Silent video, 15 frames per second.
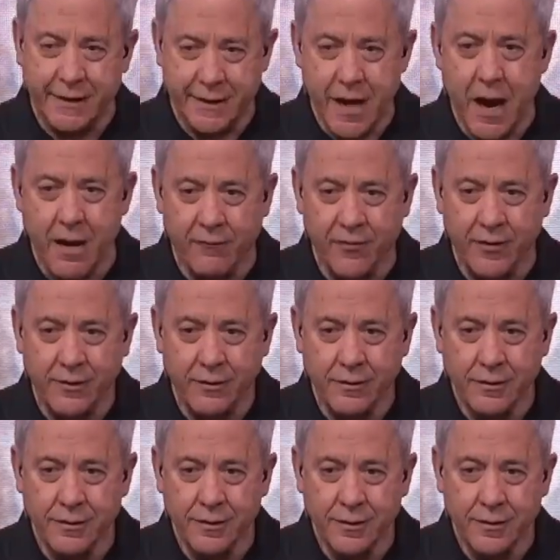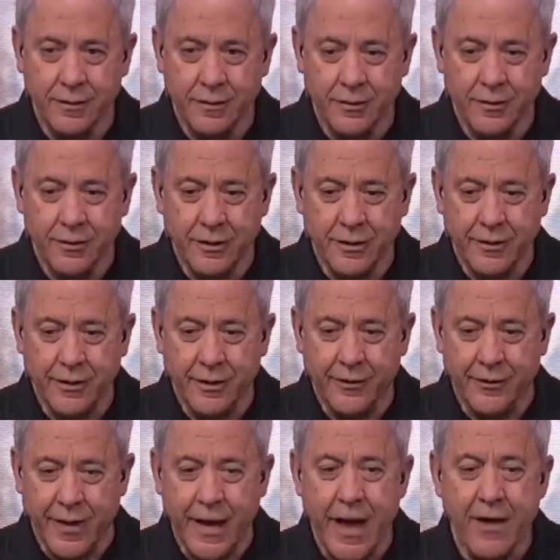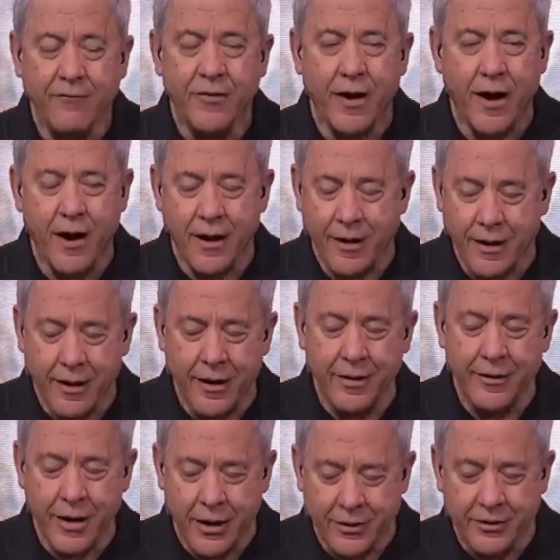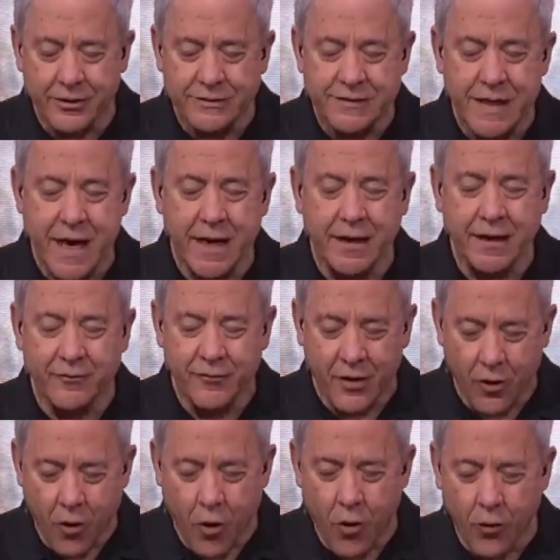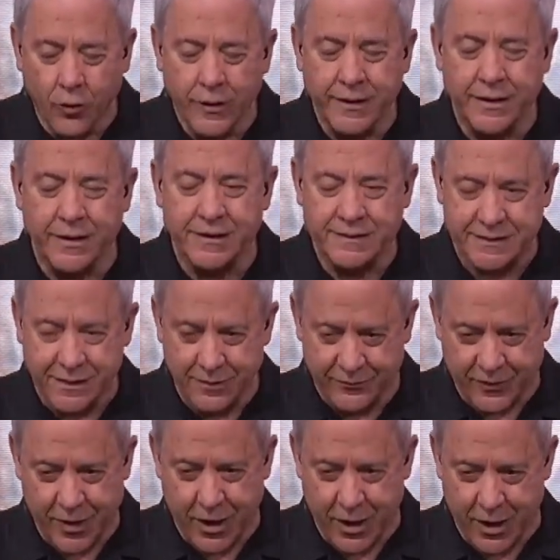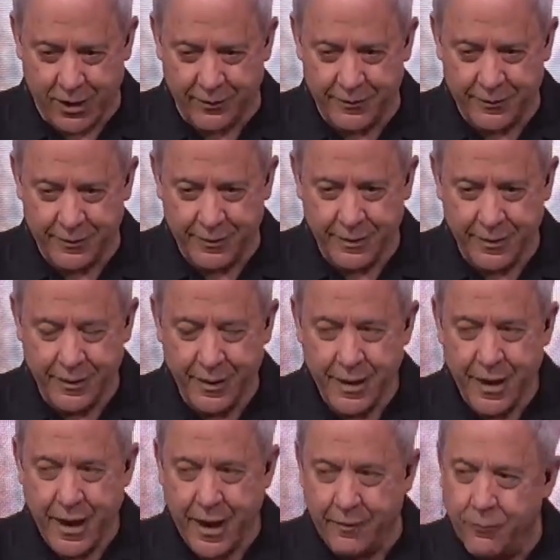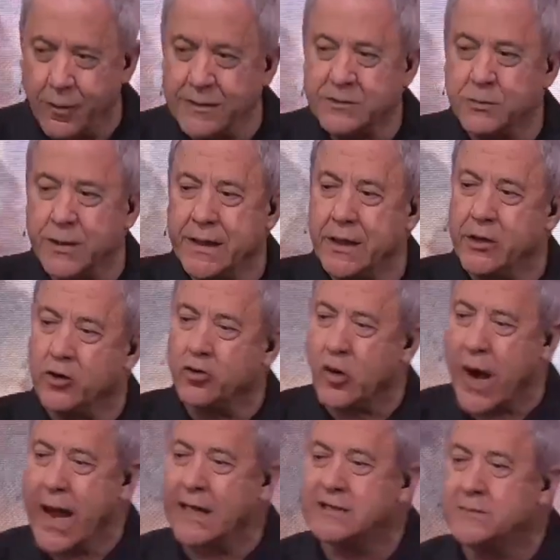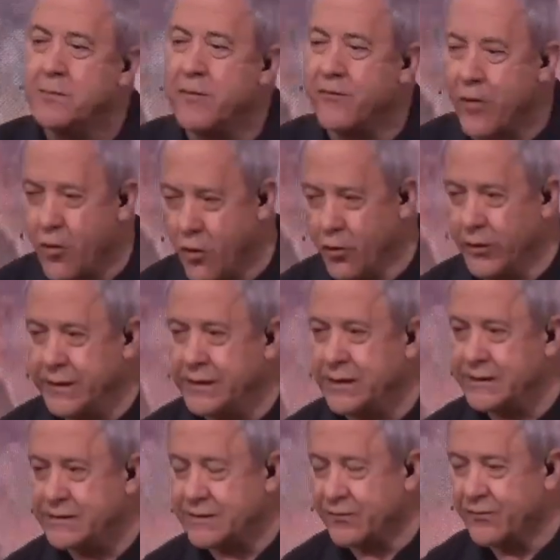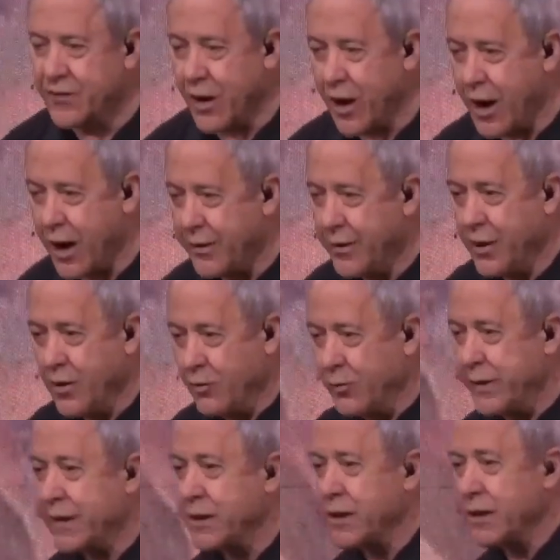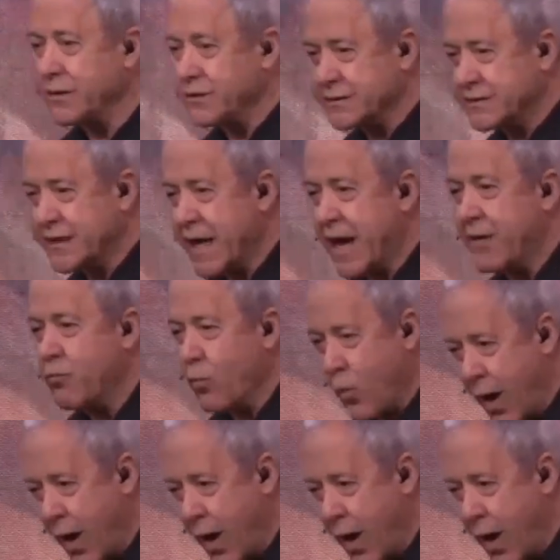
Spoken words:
in heaven, they have an understanding of the holiness of God. And once we get a grasp of the holiness of God, we can understand